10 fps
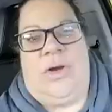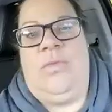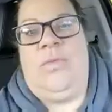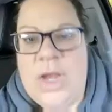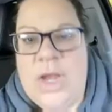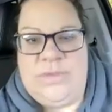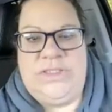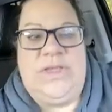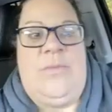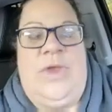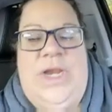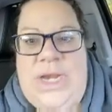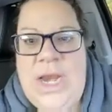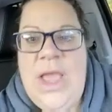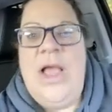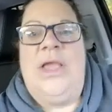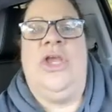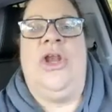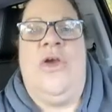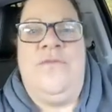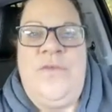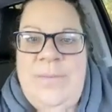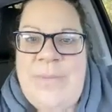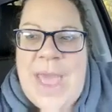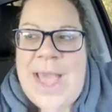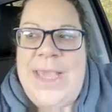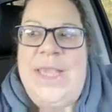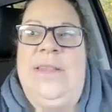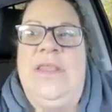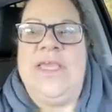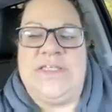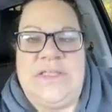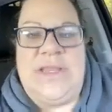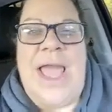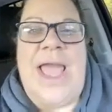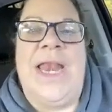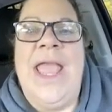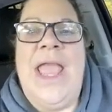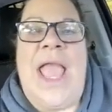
and working with someone and, you know, feedback and this and that.